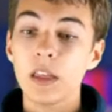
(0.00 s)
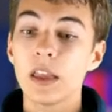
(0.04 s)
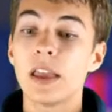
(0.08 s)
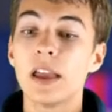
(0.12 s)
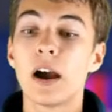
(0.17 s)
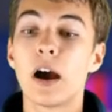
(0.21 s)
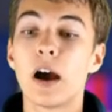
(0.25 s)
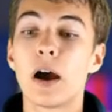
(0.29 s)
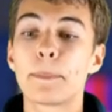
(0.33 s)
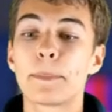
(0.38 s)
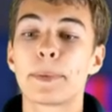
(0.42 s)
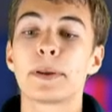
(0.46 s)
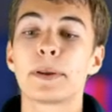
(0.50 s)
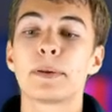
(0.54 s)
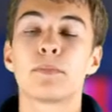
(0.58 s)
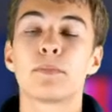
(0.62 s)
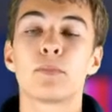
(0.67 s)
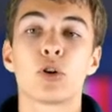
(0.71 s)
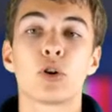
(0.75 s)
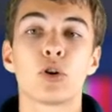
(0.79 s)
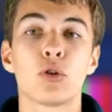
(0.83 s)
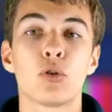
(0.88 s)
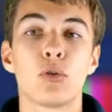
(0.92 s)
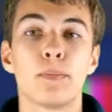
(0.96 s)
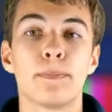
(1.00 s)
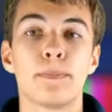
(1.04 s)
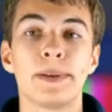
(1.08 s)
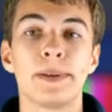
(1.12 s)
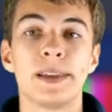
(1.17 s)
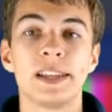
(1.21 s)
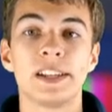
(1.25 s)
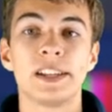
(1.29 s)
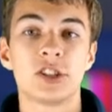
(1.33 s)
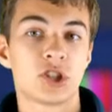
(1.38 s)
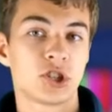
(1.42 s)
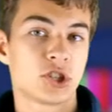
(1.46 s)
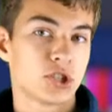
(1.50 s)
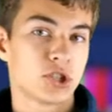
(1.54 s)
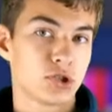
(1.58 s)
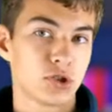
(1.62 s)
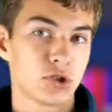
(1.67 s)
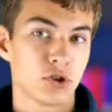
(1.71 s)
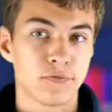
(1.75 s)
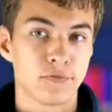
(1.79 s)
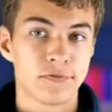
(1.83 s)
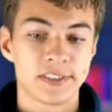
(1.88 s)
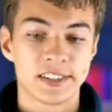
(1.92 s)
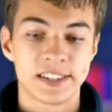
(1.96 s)
up in Myrtle Beach,
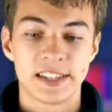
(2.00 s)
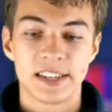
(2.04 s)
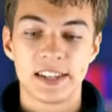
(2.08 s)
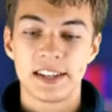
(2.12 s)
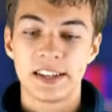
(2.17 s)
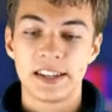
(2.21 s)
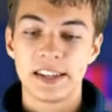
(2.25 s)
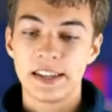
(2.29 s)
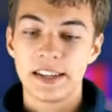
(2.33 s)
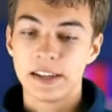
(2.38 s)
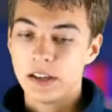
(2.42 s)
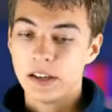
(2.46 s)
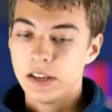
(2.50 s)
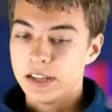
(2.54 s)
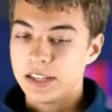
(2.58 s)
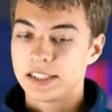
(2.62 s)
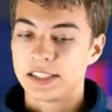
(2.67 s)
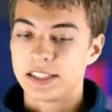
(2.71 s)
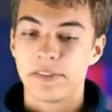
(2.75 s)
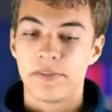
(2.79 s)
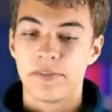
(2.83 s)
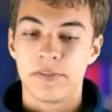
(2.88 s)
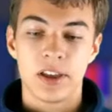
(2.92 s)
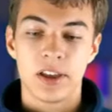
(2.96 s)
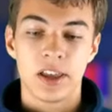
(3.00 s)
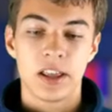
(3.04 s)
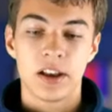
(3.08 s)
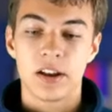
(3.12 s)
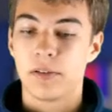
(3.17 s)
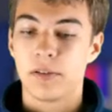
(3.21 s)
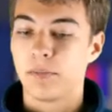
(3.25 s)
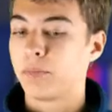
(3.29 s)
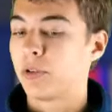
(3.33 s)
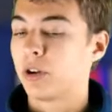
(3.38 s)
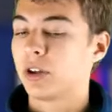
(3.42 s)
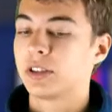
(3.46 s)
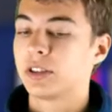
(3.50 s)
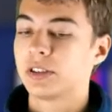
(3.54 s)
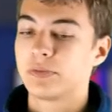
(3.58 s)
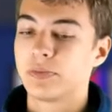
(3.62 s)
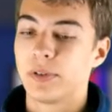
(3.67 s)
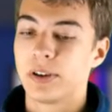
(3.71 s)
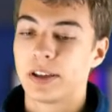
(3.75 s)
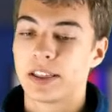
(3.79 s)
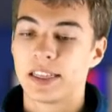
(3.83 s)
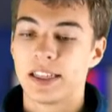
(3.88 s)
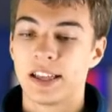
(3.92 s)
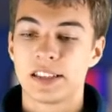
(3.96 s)
Surf City, Savannah,
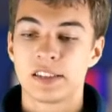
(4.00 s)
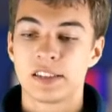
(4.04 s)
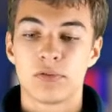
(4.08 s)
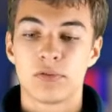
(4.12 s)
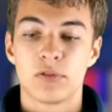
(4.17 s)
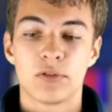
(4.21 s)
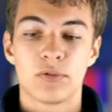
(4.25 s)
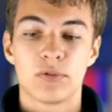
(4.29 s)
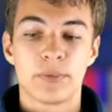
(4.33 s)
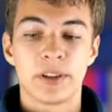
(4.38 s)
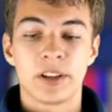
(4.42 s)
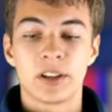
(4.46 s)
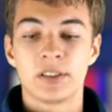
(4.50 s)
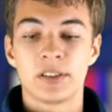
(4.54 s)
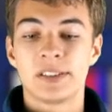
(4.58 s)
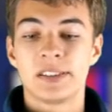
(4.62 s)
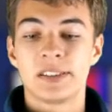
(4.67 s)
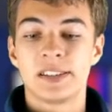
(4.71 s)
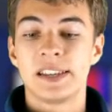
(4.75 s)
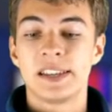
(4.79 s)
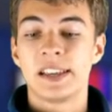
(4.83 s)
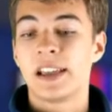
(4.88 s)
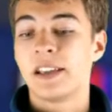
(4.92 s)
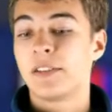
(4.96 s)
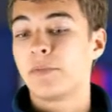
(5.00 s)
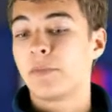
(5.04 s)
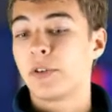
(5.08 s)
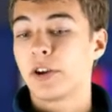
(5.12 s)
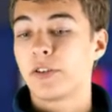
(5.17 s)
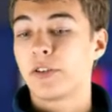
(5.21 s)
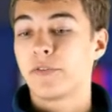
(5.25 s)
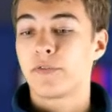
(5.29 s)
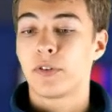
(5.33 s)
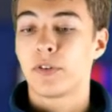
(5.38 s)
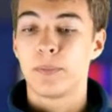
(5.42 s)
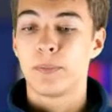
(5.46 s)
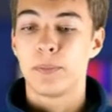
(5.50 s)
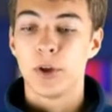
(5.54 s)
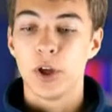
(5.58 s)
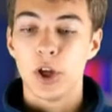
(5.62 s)
Brunswick. That's where we could see anywhere from